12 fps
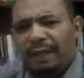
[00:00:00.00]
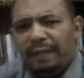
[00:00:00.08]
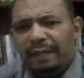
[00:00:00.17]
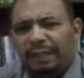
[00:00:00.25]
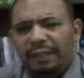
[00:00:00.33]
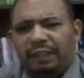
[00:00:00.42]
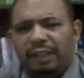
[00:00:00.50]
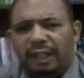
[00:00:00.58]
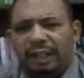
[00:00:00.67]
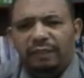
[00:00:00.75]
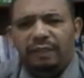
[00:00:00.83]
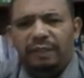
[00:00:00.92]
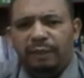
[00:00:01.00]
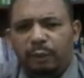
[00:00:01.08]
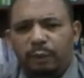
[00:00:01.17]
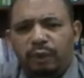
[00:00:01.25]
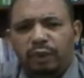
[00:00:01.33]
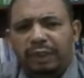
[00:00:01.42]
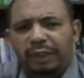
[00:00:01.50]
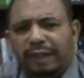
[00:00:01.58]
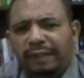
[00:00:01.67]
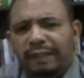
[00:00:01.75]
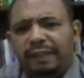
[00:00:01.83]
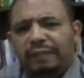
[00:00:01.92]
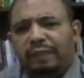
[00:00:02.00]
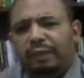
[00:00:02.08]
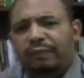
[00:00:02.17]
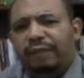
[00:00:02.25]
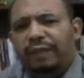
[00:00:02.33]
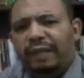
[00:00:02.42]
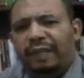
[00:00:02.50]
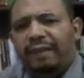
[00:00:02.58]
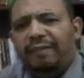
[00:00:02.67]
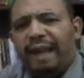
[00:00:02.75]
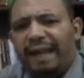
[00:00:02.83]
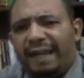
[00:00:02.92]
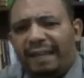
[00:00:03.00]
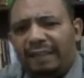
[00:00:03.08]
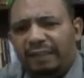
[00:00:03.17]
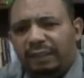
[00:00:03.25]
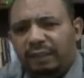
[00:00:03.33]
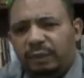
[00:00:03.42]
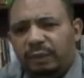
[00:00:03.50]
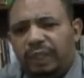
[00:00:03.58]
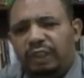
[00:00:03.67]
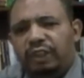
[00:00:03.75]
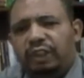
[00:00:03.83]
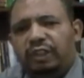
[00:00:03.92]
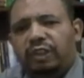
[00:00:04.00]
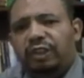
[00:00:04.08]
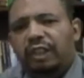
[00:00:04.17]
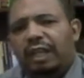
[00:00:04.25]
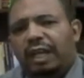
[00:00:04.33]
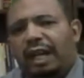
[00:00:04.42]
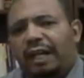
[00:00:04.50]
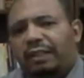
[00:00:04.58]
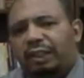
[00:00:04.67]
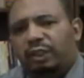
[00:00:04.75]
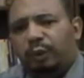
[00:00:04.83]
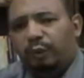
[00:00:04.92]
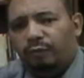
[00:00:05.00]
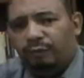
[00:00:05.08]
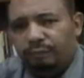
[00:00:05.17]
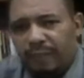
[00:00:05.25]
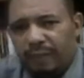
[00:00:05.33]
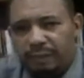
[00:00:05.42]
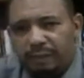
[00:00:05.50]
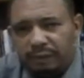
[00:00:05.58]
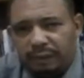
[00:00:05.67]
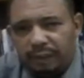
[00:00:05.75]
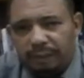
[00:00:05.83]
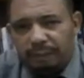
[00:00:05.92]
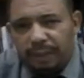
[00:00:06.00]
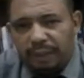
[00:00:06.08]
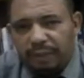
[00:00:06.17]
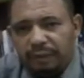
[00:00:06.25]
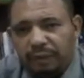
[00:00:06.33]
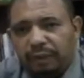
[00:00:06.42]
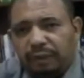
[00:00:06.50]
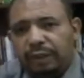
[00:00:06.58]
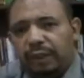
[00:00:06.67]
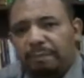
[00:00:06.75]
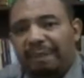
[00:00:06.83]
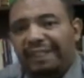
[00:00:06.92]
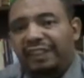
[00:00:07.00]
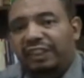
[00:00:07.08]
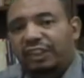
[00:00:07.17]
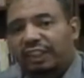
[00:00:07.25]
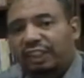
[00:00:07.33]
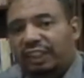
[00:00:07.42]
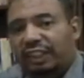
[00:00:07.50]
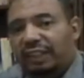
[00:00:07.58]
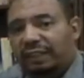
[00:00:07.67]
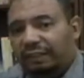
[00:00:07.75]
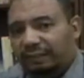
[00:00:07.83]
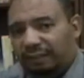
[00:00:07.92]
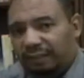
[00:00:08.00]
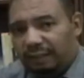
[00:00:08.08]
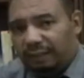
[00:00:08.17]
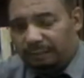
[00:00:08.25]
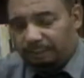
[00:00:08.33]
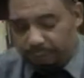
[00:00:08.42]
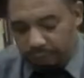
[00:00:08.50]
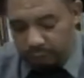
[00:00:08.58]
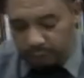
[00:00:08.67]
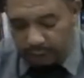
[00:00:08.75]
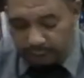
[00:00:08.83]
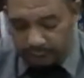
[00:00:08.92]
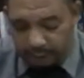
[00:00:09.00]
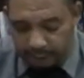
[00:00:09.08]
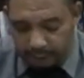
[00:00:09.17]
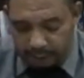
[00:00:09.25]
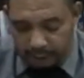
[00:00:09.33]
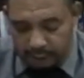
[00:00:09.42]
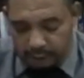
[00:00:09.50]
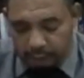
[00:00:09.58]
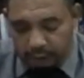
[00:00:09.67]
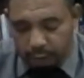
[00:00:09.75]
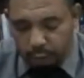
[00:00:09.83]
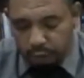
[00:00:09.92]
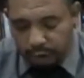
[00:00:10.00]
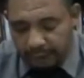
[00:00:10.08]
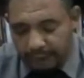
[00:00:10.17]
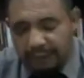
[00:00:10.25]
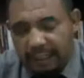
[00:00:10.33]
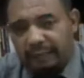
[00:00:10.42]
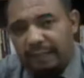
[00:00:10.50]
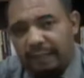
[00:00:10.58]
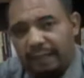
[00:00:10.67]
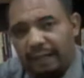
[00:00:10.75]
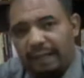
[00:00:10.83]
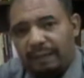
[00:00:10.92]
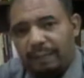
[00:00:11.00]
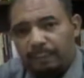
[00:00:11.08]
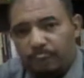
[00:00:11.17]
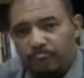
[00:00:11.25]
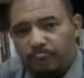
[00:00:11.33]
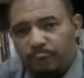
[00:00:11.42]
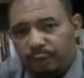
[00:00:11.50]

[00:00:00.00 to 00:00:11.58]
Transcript: this triggers thoughts and ideas of cliffhanging situations, unresolved murders, mystery, and okay. We'll talk about Edgar Allan Poe,